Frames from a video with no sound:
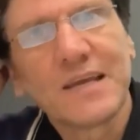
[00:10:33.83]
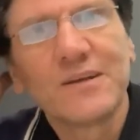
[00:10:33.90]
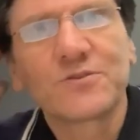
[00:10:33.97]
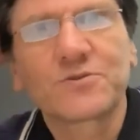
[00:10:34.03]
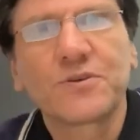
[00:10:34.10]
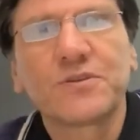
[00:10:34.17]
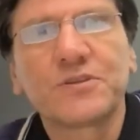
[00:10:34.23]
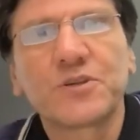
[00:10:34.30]

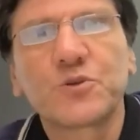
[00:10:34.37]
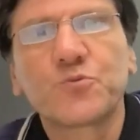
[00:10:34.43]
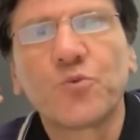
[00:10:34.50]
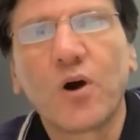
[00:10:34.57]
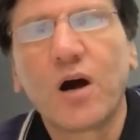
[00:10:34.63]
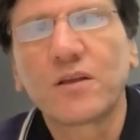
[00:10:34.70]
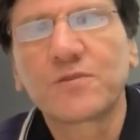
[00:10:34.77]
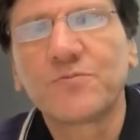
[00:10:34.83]
So this is
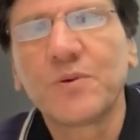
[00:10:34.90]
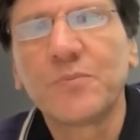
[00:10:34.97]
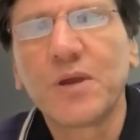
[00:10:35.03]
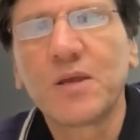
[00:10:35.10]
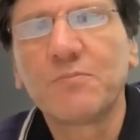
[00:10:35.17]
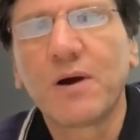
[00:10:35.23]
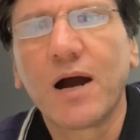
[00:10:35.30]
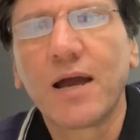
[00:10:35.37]
what we
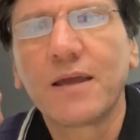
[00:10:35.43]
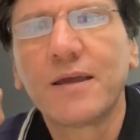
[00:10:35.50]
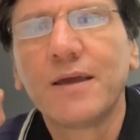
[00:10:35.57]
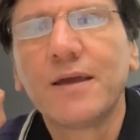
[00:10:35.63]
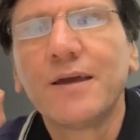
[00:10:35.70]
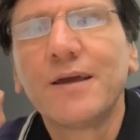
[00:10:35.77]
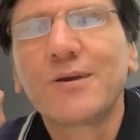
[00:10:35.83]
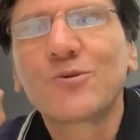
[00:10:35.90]
mean by
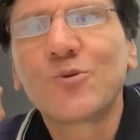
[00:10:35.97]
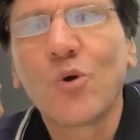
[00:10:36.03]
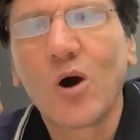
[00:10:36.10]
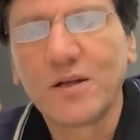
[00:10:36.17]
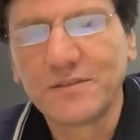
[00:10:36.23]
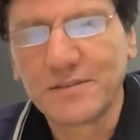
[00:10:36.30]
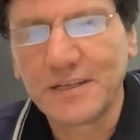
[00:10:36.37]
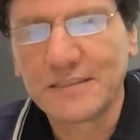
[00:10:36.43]

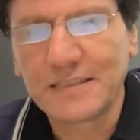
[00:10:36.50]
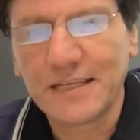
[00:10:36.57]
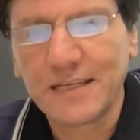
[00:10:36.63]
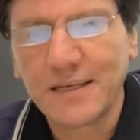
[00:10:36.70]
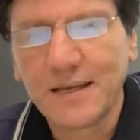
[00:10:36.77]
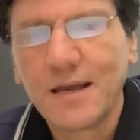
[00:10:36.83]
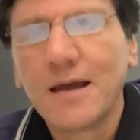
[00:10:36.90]
quantity.